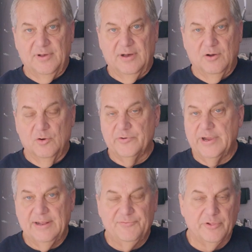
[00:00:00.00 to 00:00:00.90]

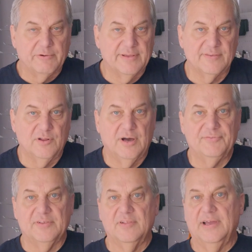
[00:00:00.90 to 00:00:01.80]
overhead fluorescent
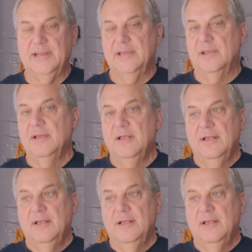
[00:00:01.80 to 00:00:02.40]
office lighting.